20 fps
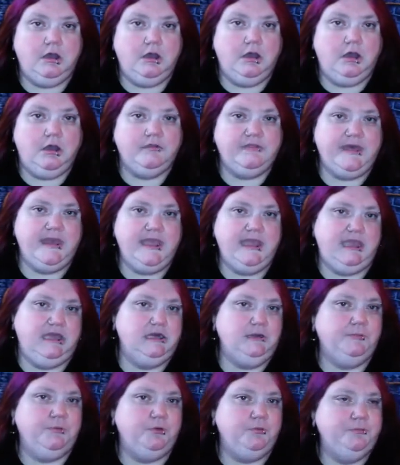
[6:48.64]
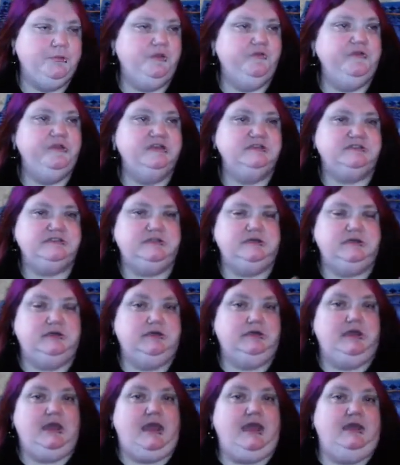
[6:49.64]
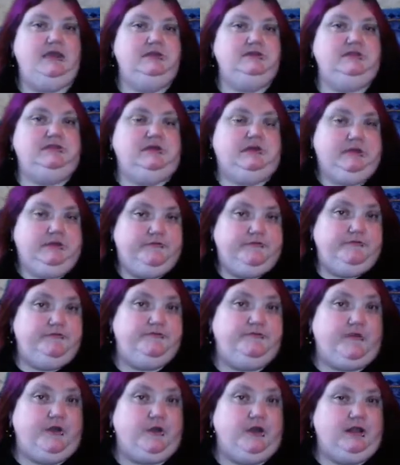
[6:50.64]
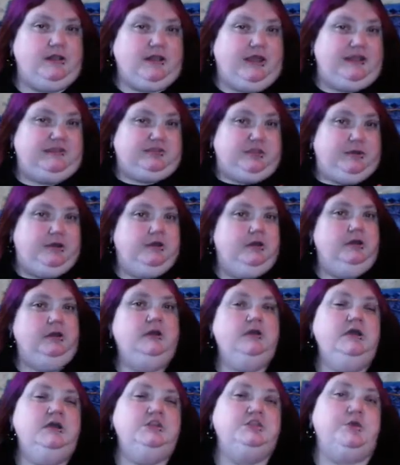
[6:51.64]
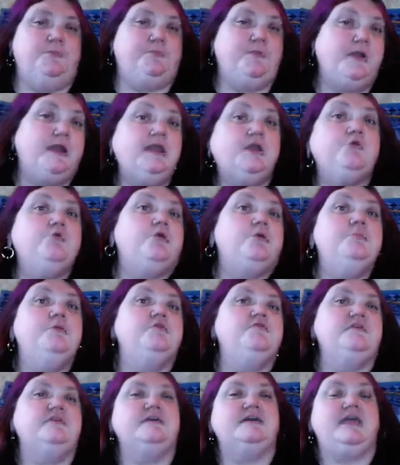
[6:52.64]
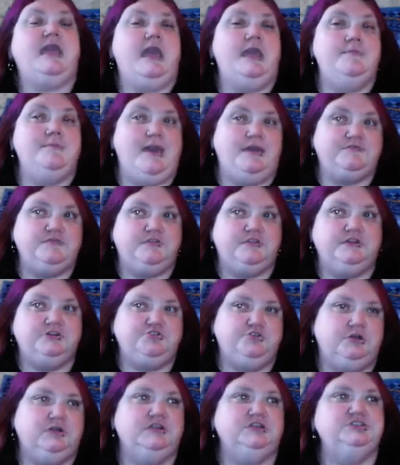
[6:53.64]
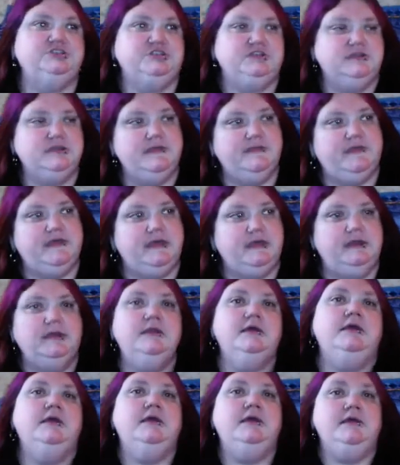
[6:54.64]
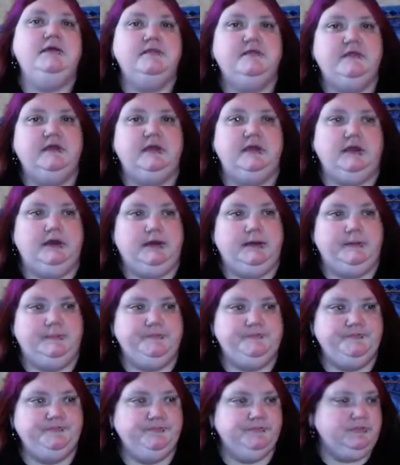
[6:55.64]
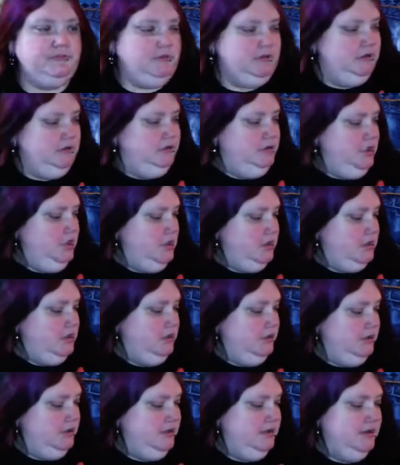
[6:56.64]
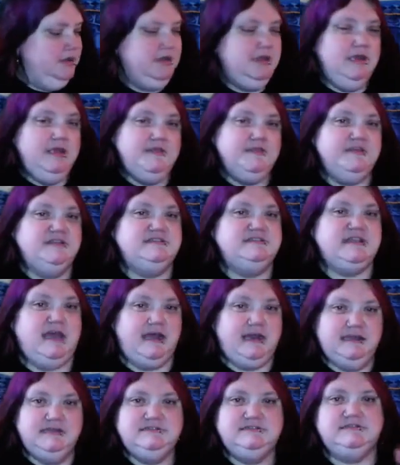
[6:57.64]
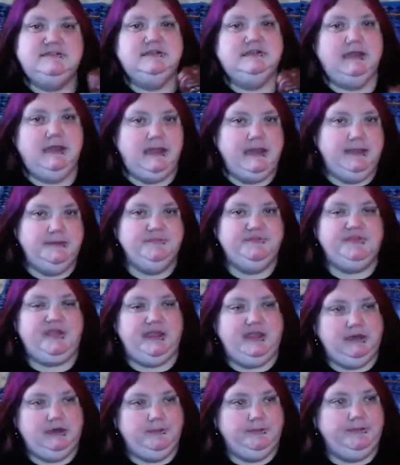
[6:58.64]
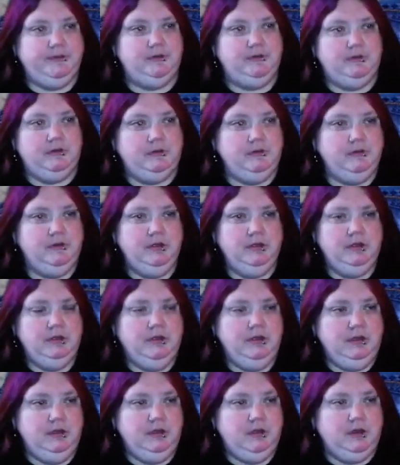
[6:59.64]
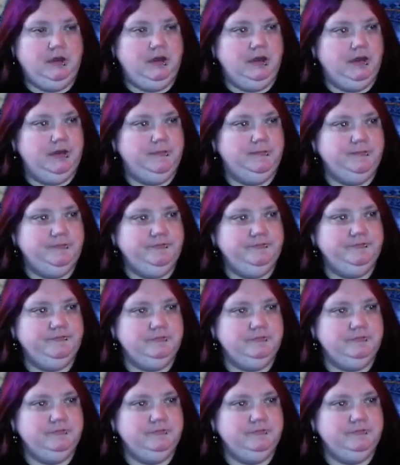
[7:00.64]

all the Hannibal movies, the the very like the the prequel movie that came after the trilogy, and then the um look, then Silence the Lambs, Hannibal, um.